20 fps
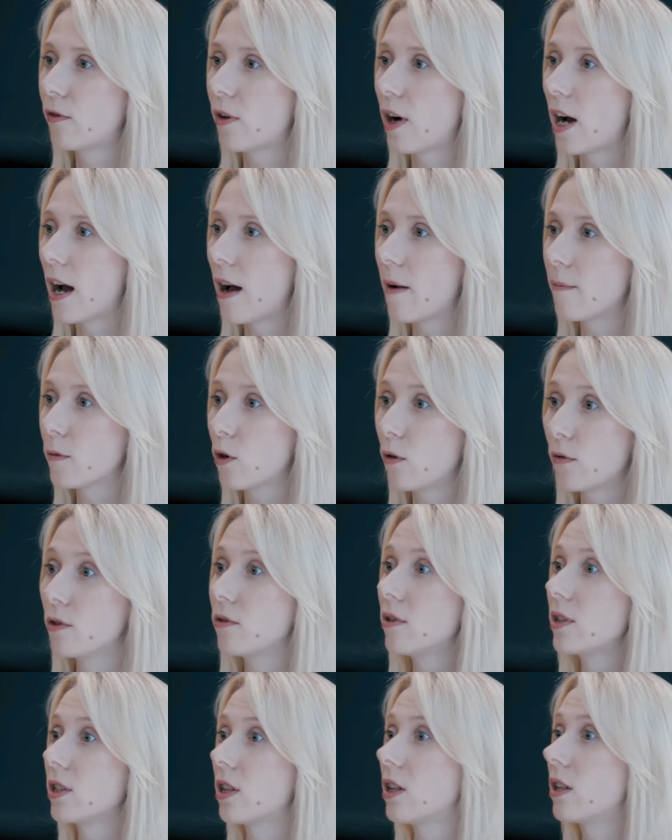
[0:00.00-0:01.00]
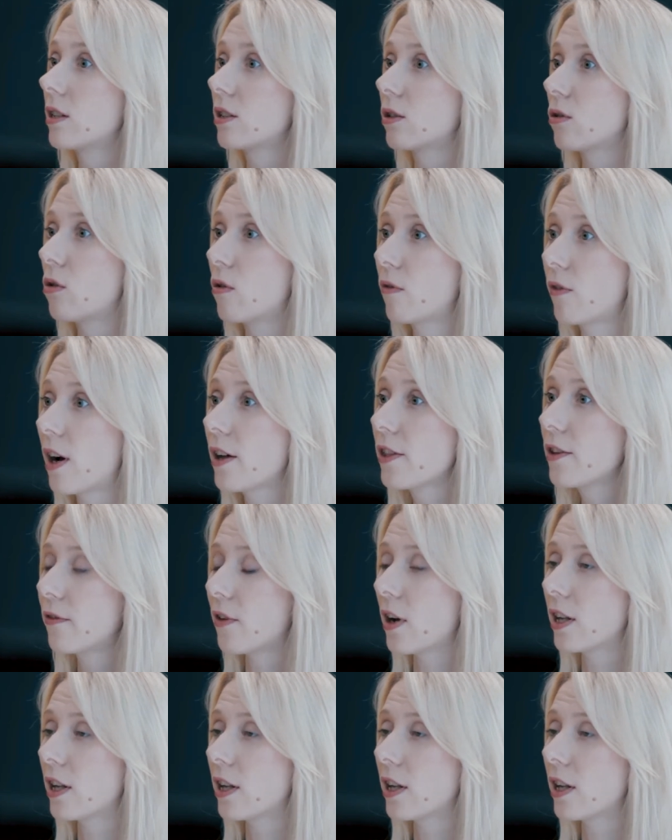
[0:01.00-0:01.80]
um, of the results of other